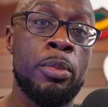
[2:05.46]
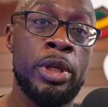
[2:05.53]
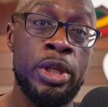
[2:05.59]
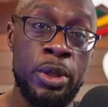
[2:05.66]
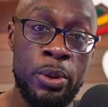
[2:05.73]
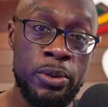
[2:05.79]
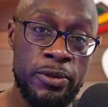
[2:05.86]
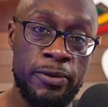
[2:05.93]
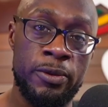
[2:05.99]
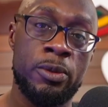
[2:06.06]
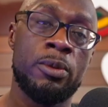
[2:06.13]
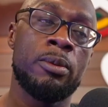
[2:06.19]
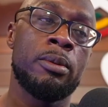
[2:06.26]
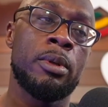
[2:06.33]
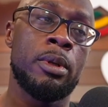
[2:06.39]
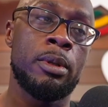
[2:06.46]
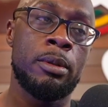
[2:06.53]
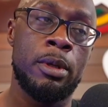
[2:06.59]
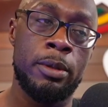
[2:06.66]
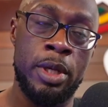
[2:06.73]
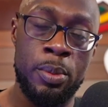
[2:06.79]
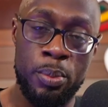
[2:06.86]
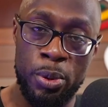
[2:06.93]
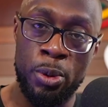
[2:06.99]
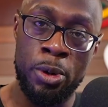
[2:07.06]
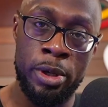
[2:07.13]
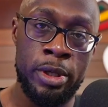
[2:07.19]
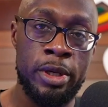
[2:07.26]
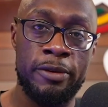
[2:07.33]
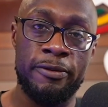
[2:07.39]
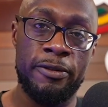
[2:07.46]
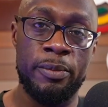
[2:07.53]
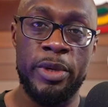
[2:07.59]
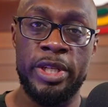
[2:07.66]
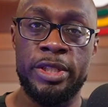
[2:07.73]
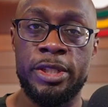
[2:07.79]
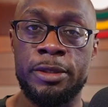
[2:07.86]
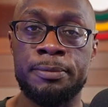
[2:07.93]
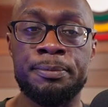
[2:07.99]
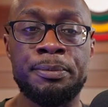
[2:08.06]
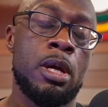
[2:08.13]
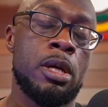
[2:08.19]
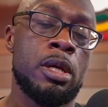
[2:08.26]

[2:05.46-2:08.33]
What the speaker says: useful, important information.